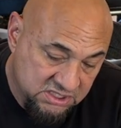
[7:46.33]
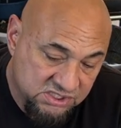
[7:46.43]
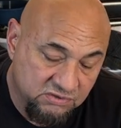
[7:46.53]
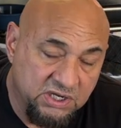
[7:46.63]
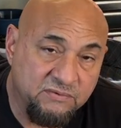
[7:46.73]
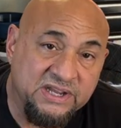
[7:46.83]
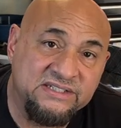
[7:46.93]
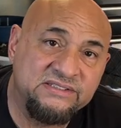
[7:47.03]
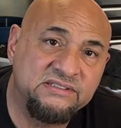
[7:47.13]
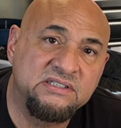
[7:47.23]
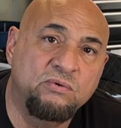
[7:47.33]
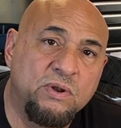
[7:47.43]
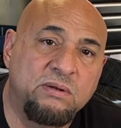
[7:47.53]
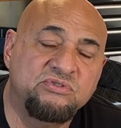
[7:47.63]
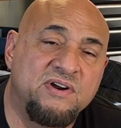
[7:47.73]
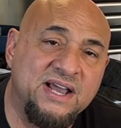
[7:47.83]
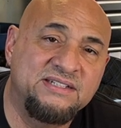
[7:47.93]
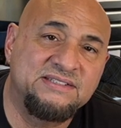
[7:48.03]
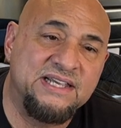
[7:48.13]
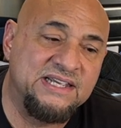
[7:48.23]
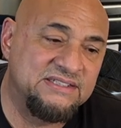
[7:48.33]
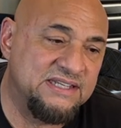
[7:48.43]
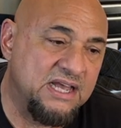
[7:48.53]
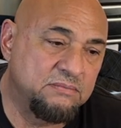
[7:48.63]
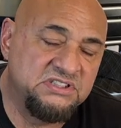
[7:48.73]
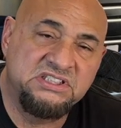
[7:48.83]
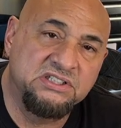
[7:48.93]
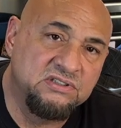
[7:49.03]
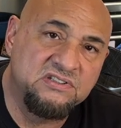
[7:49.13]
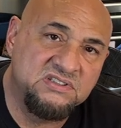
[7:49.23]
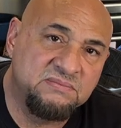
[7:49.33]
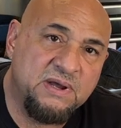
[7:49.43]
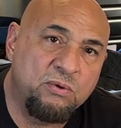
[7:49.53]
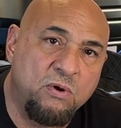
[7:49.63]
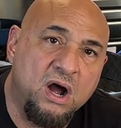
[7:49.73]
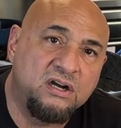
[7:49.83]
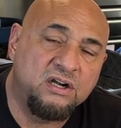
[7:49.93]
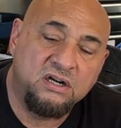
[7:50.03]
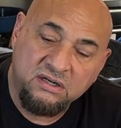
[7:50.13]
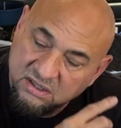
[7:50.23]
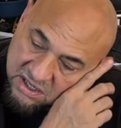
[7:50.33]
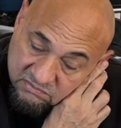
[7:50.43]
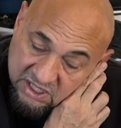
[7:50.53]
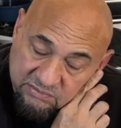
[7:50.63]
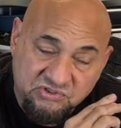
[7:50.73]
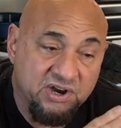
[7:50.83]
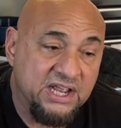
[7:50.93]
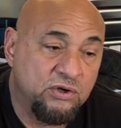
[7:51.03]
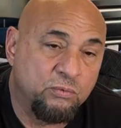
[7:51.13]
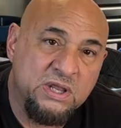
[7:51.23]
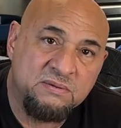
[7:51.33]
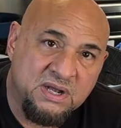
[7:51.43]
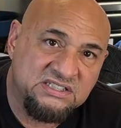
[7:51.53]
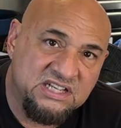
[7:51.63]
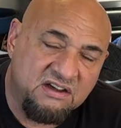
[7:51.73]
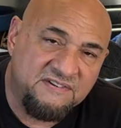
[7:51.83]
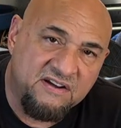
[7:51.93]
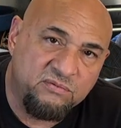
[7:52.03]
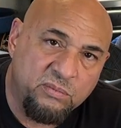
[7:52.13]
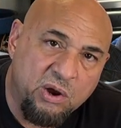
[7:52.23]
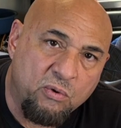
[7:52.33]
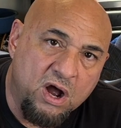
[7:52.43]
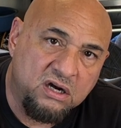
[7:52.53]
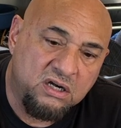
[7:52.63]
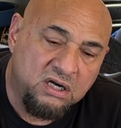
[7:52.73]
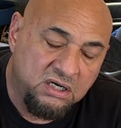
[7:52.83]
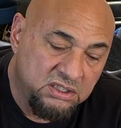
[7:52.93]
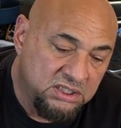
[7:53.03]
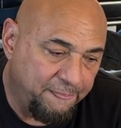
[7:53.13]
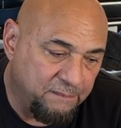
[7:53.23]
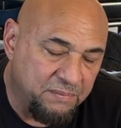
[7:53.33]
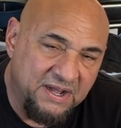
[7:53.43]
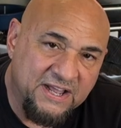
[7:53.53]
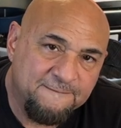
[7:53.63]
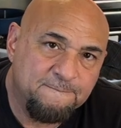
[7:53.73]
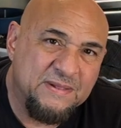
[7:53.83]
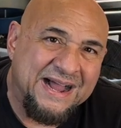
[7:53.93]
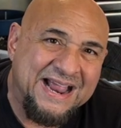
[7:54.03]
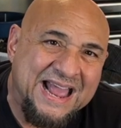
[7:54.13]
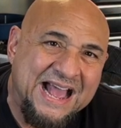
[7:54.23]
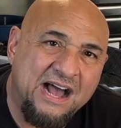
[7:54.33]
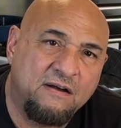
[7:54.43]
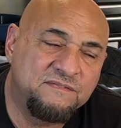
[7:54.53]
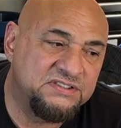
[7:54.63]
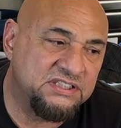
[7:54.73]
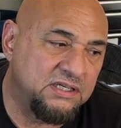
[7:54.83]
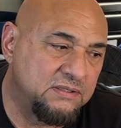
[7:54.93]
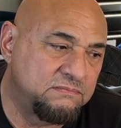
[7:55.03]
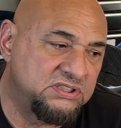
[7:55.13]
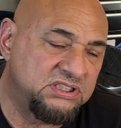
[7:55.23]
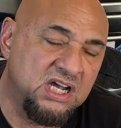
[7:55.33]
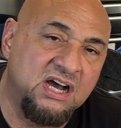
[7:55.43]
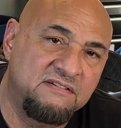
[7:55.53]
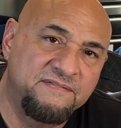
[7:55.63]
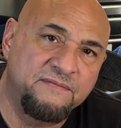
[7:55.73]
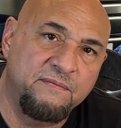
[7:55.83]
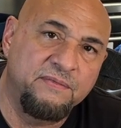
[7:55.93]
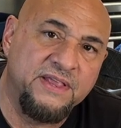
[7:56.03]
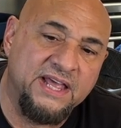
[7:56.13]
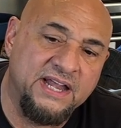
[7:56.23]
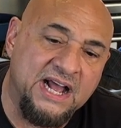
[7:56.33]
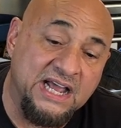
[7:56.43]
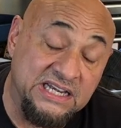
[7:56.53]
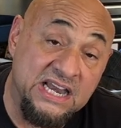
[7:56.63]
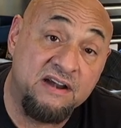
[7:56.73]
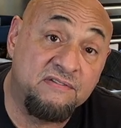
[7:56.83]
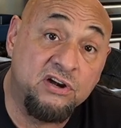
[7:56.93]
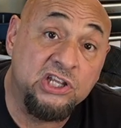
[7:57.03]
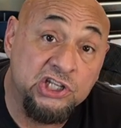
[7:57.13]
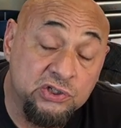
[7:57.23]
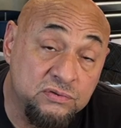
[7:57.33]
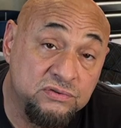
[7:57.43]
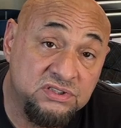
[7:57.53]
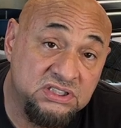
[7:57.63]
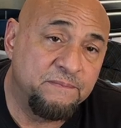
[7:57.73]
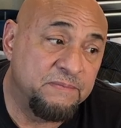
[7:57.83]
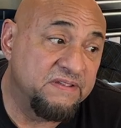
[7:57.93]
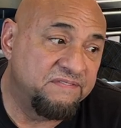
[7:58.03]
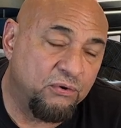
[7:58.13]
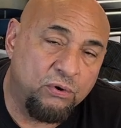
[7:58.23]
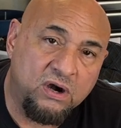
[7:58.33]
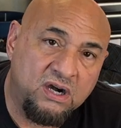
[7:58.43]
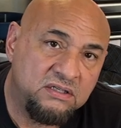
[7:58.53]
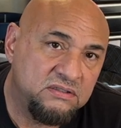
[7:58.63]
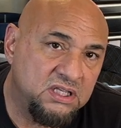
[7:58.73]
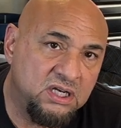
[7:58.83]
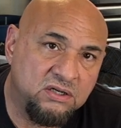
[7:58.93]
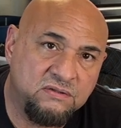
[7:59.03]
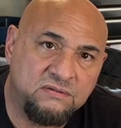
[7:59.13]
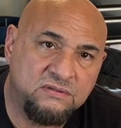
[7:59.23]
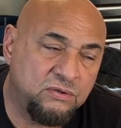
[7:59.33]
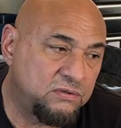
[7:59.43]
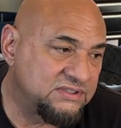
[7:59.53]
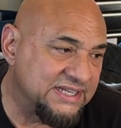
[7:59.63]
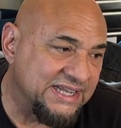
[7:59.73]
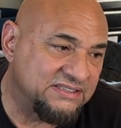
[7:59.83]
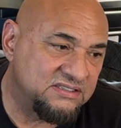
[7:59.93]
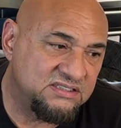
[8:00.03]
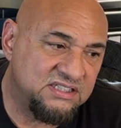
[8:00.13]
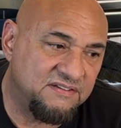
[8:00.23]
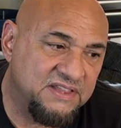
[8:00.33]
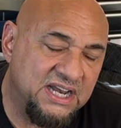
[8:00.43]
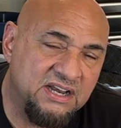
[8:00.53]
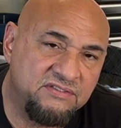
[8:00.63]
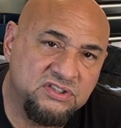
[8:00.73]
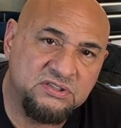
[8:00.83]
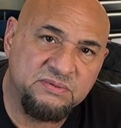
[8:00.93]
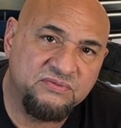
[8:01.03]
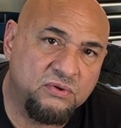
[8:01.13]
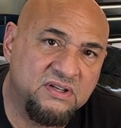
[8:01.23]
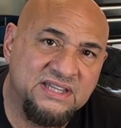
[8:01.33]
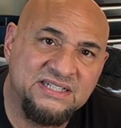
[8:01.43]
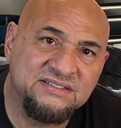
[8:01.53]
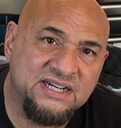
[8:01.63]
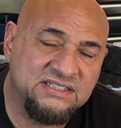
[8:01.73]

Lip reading: so anyways, what I'm trying to say is I'm still using my walker. I'm trying to wing myself off of my walker, but I have some stuff that I never used before, you know, old takes and stuff that I never used before, things that I